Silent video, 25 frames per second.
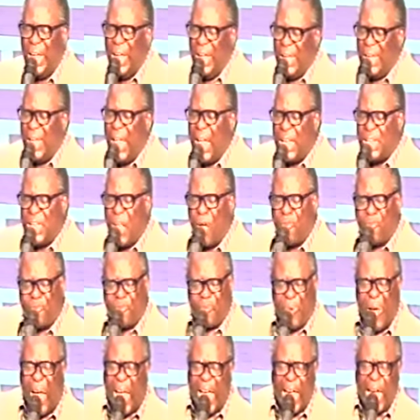Let the
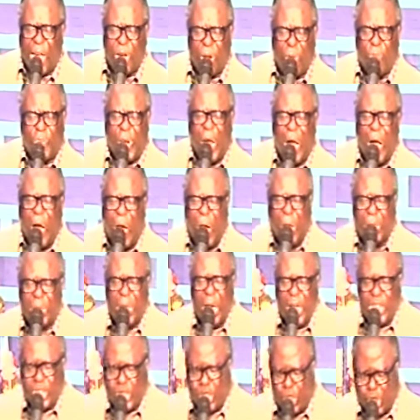fire of God
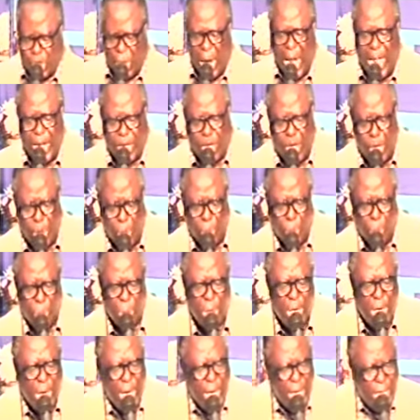strike you.
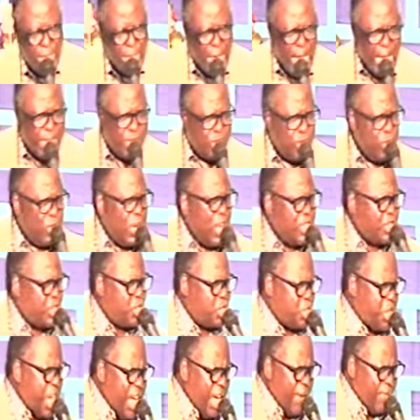Let
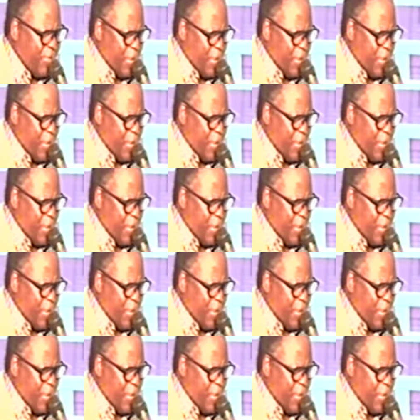receive